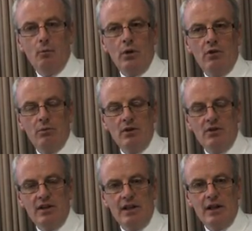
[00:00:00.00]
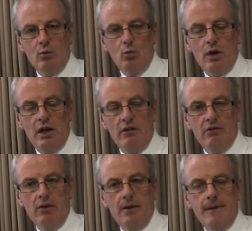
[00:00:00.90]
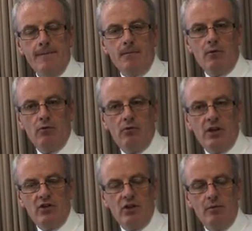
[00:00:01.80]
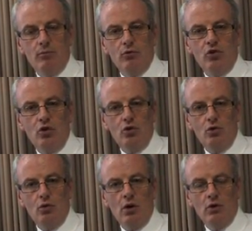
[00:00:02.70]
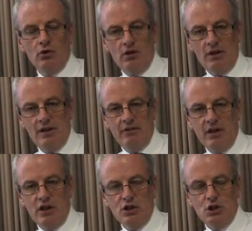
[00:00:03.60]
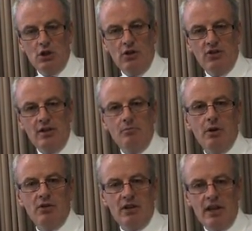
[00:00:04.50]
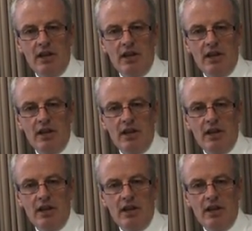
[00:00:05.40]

we have been dealing with victims who are not only living in Jersey but in